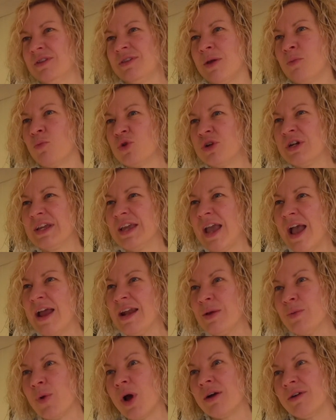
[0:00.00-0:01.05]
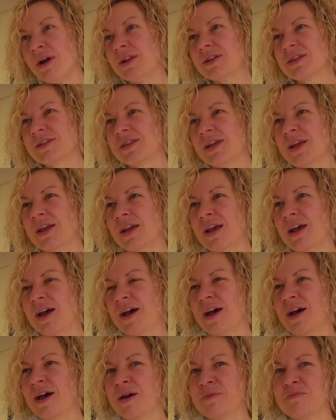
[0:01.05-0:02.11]
that they wouldn't get anywhere else.
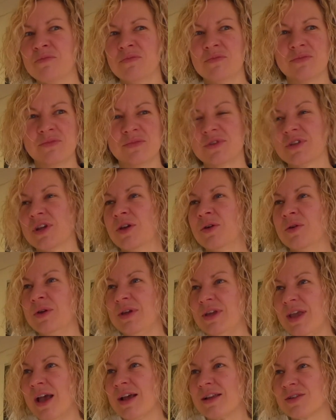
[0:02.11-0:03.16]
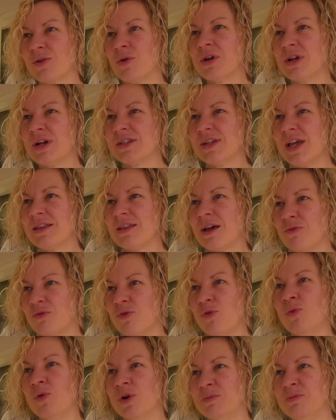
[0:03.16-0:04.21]
Um, so yeah, so I'm going to take that
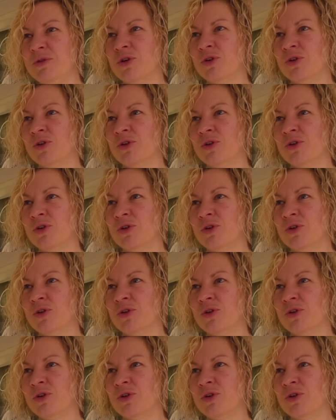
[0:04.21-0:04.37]
forward